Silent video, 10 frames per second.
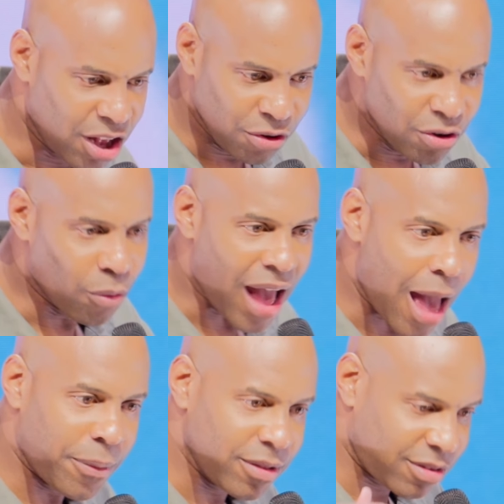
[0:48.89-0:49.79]
And you know what
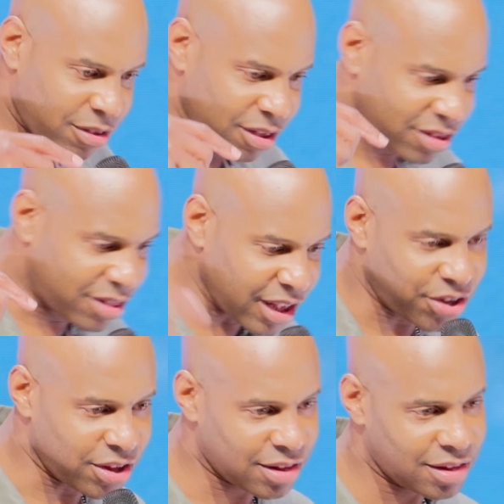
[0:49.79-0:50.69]
happens to
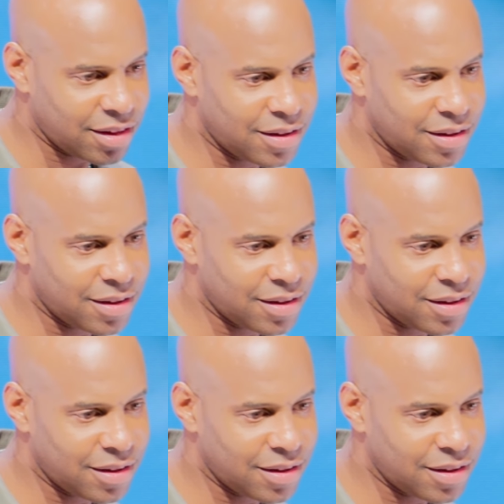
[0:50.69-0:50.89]
snitches.